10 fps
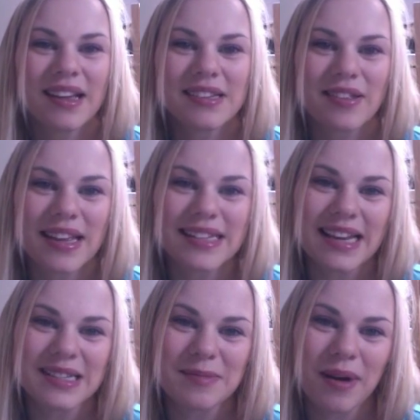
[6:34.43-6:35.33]
So they
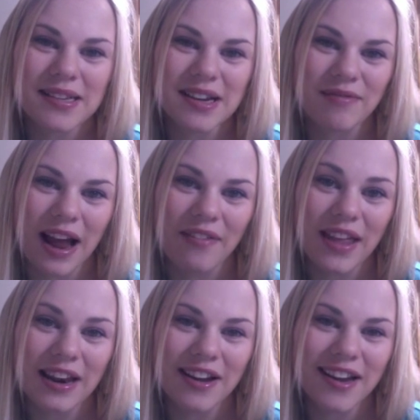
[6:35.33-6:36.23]
tend to pass it round,
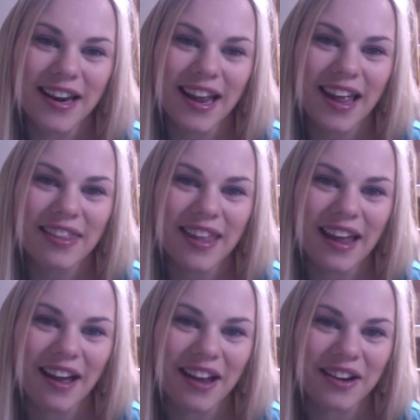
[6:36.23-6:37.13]
they look at it,
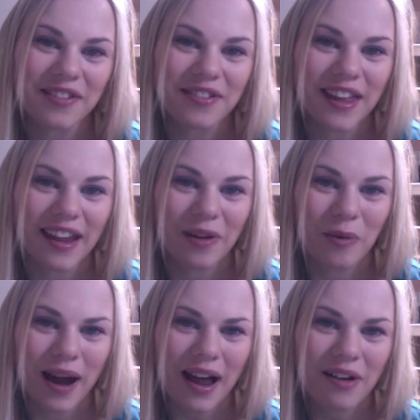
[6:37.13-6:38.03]
they kind of think,
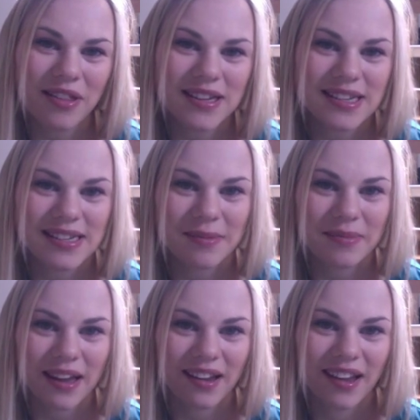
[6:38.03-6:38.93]
wow, this is
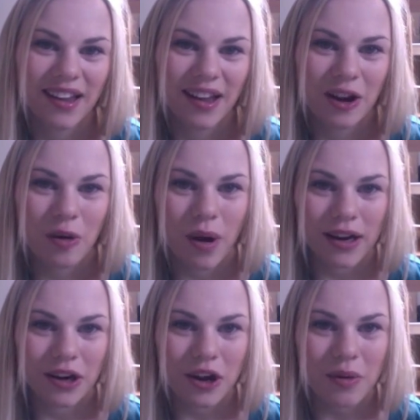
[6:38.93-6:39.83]
something
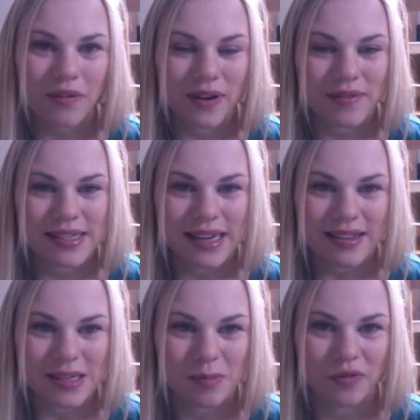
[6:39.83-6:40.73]
quite new, I've never
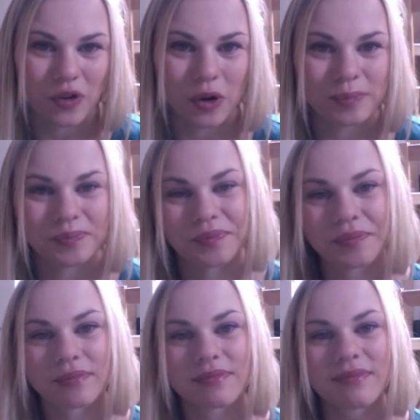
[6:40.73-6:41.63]
seen this before.
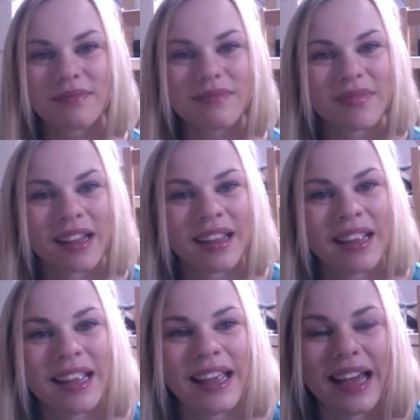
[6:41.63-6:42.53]

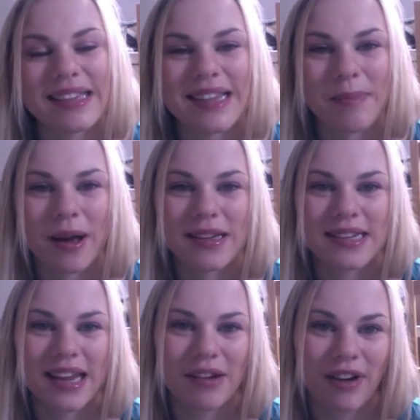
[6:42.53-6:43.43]
As they're
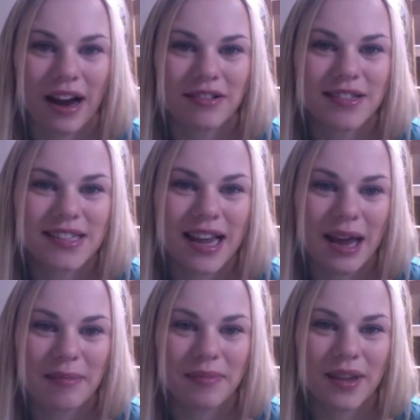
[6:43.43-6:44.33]
passing it round,
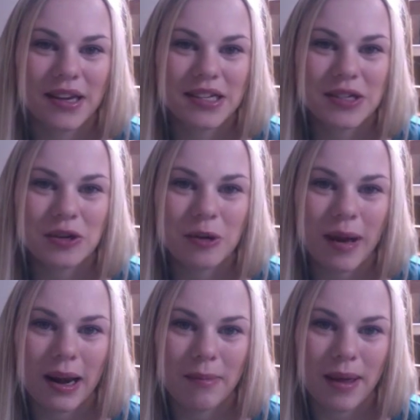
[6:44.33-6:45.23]
I just talk
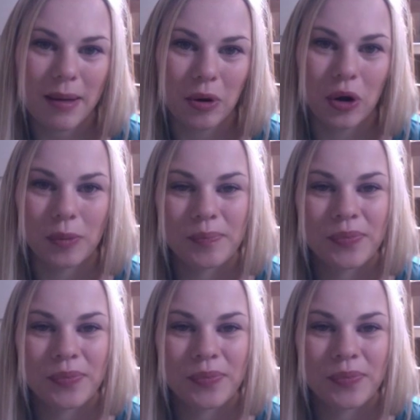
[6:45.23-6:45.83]
about it a bit more,